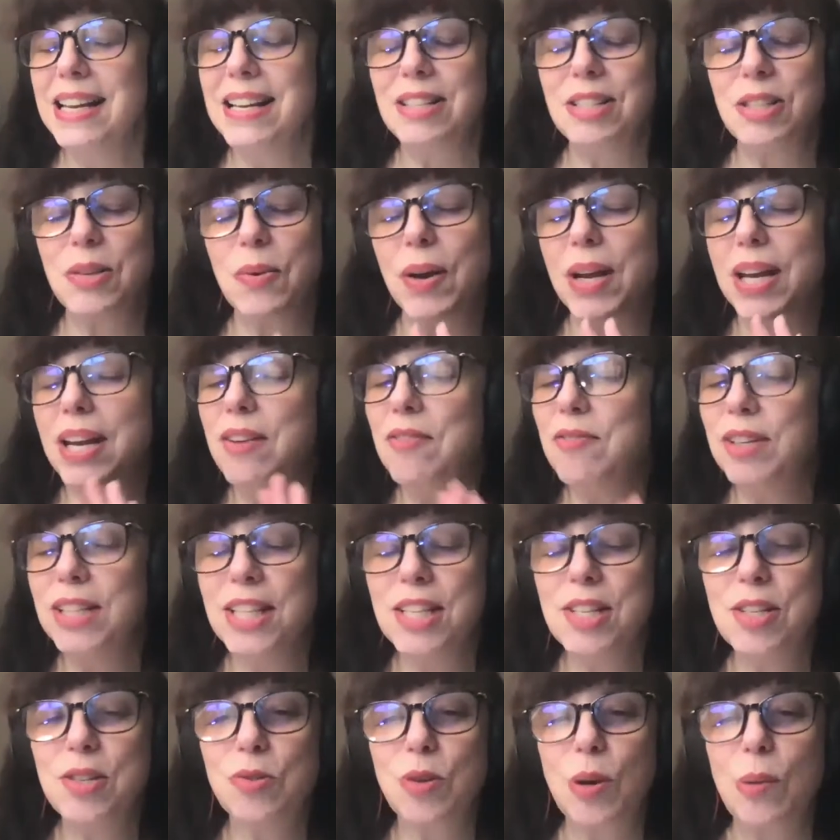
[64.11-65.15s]
So I didn't read
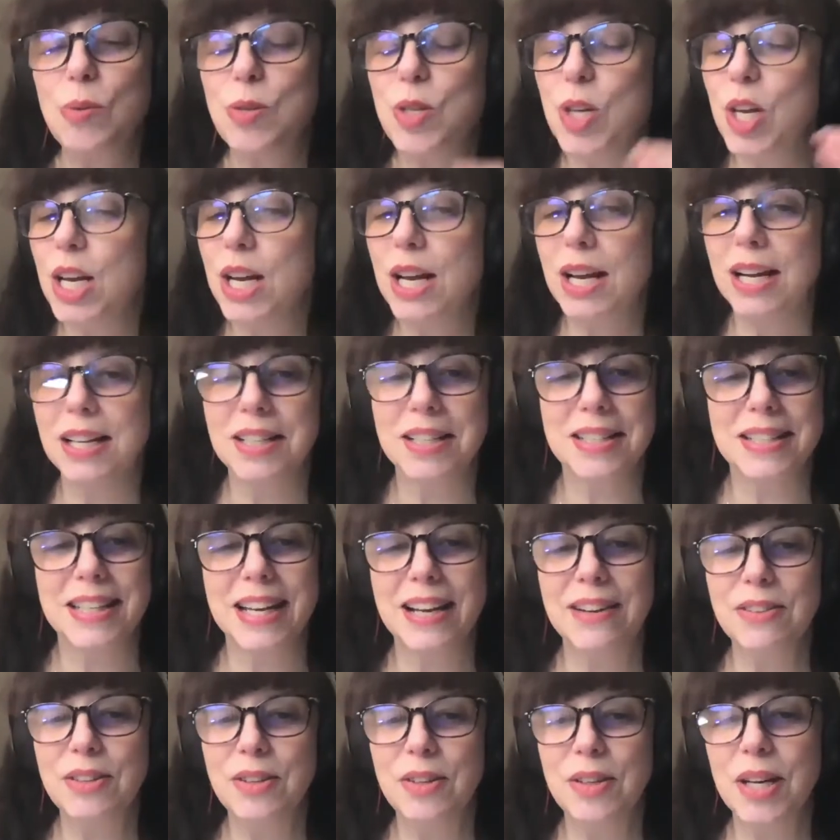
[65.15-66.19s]
the description. I just
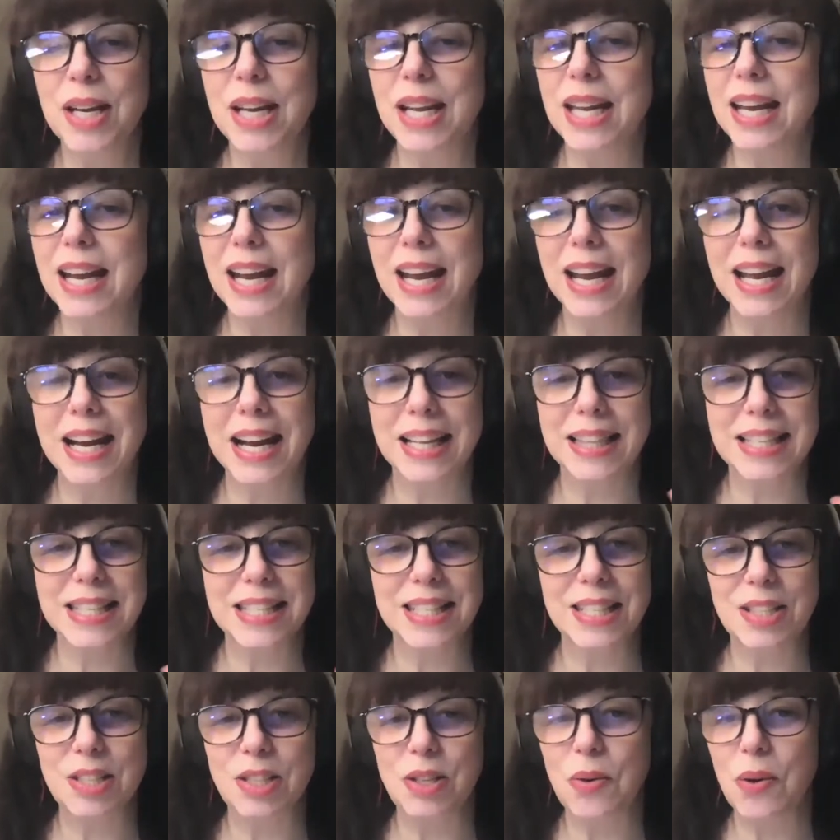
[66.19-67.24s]
downloaded it and I
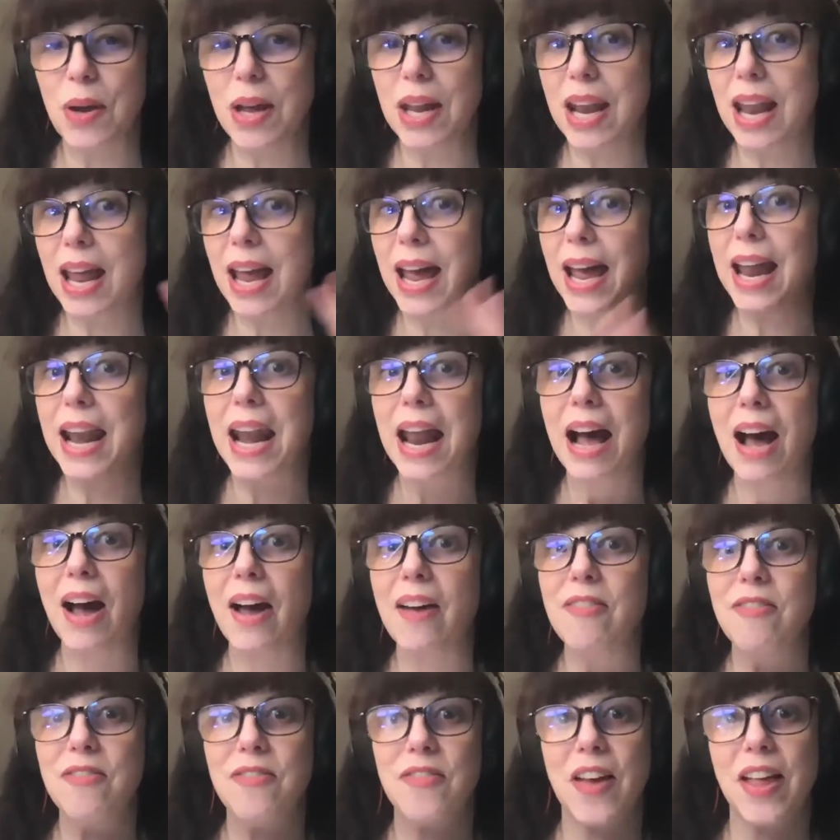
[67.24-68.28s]
listened to it, and
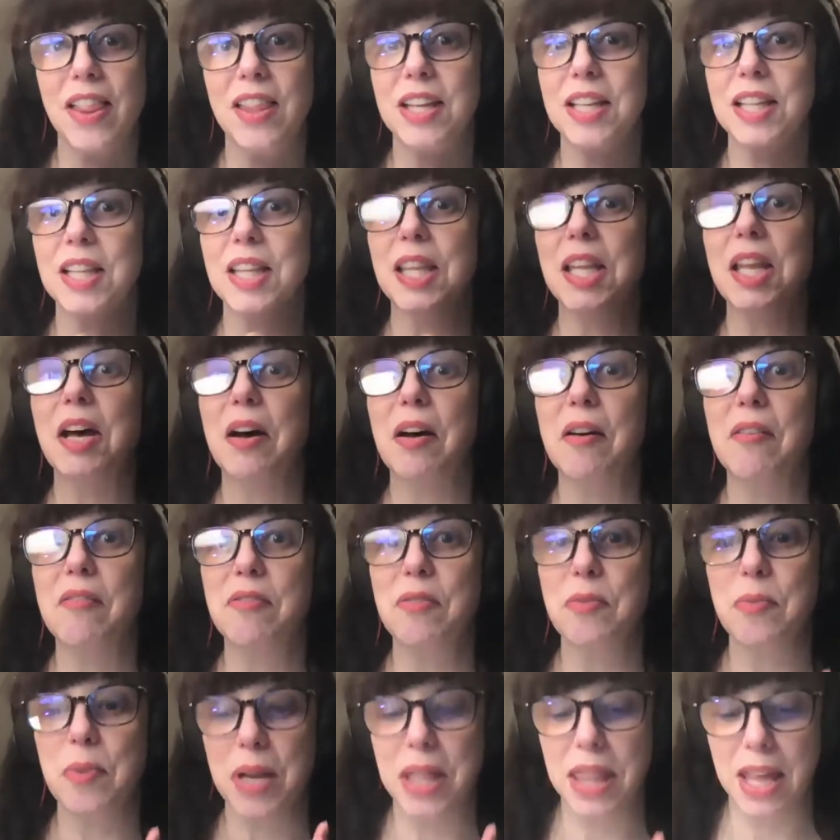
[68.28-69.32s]
I fell in love
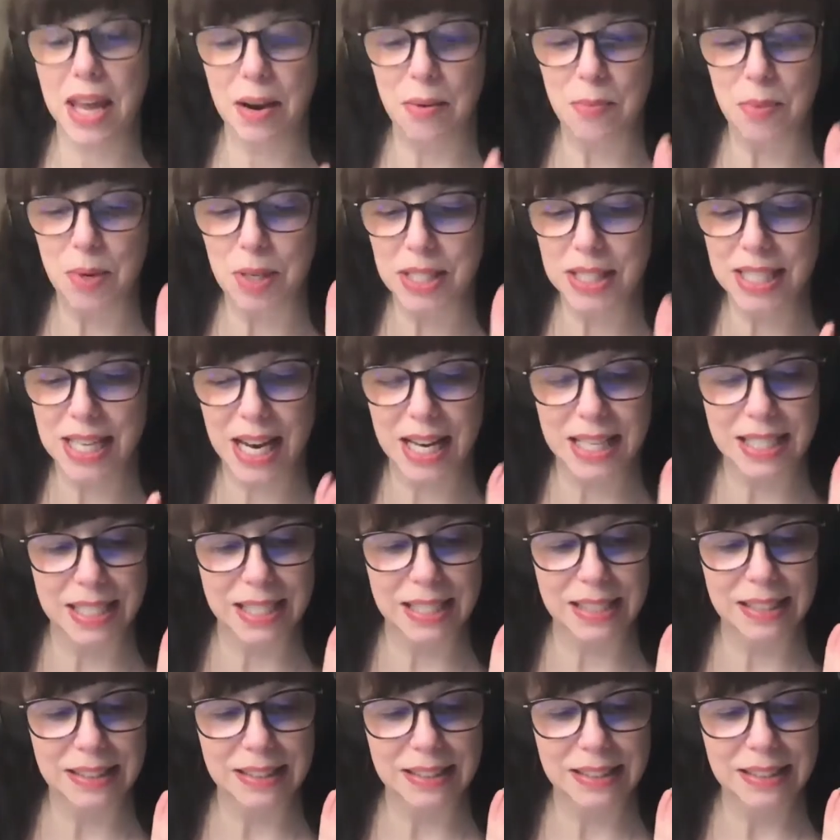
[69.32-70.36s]
with Edward
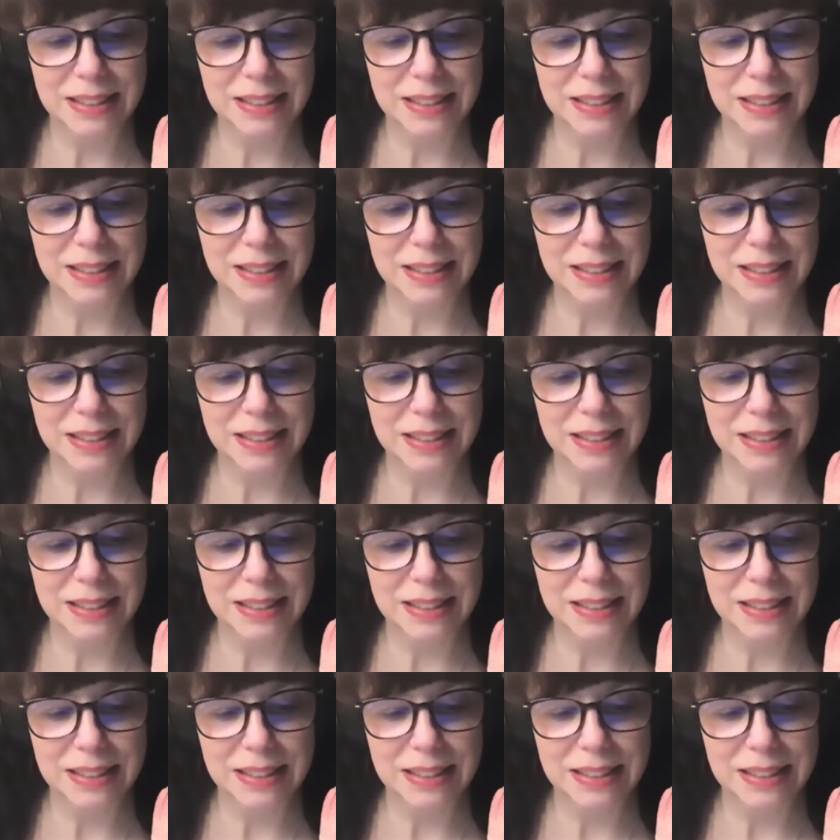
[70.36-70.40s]
Stanton.